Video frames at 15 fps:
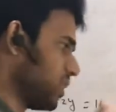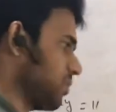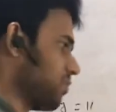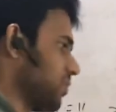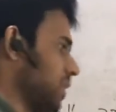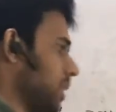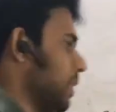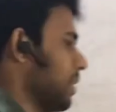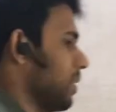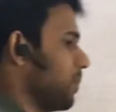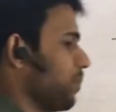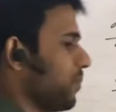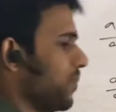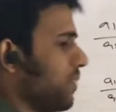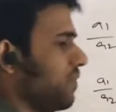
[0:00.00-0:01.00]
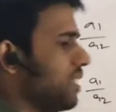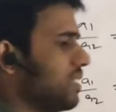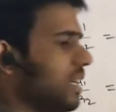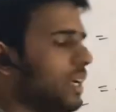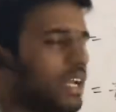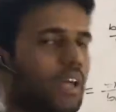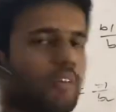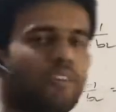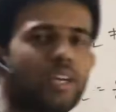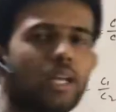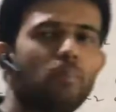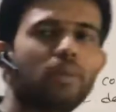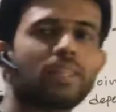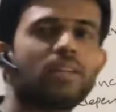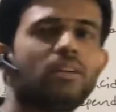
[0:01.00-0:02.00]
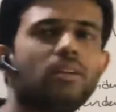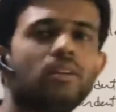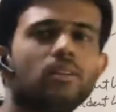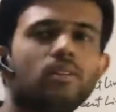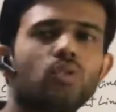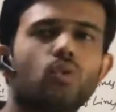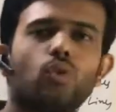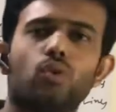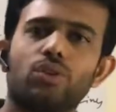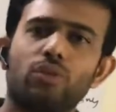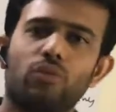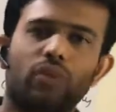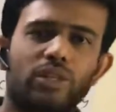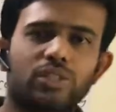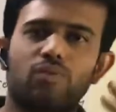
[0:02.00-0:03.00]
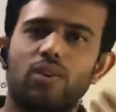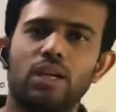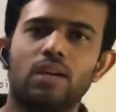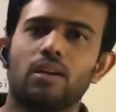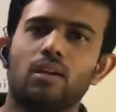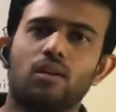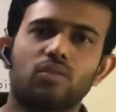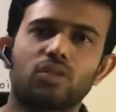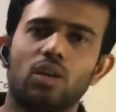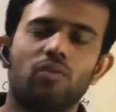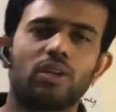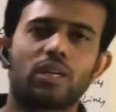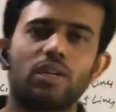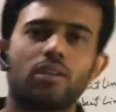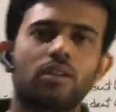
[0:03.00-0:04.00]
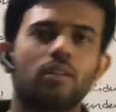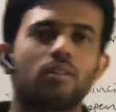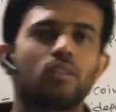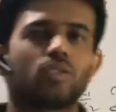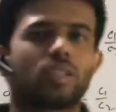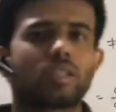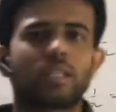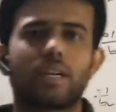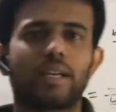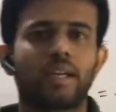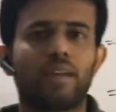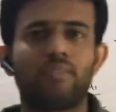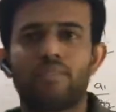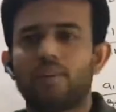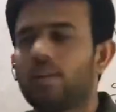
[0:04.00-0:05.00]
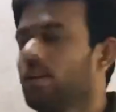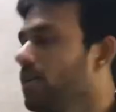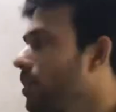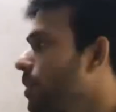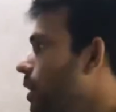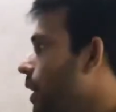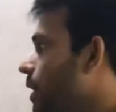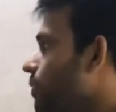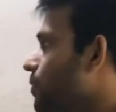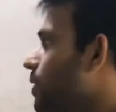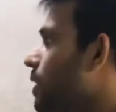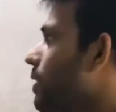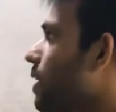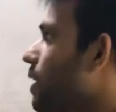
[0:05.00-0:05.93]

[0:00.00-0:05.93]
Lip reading: if they say graphical method, you go the first way of solving it using the graph. And if